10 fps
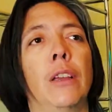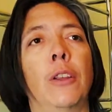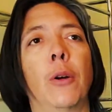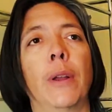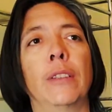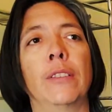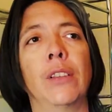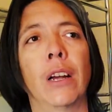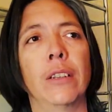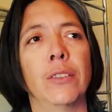you know, it's
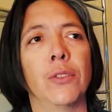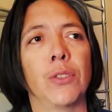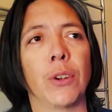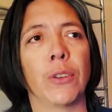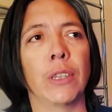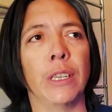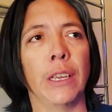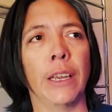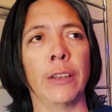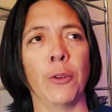not
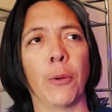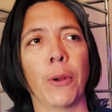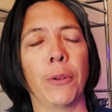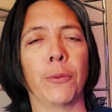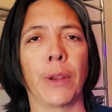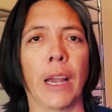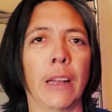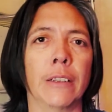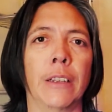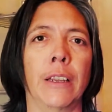necessarily ignoring
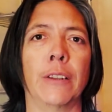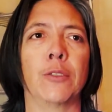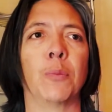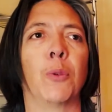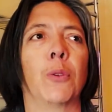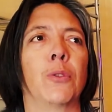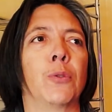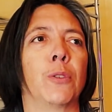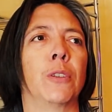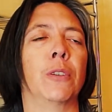reality. It's more
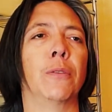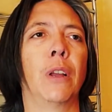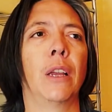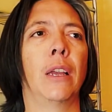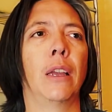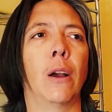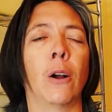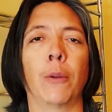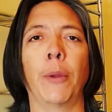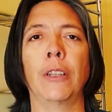sort of
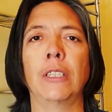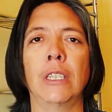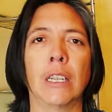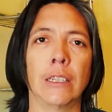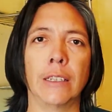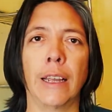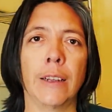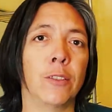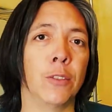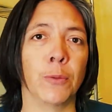augmenting and
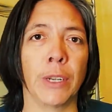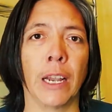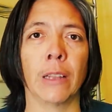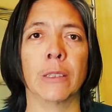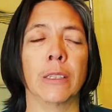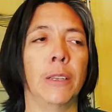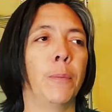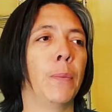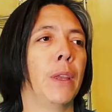enhancing reality.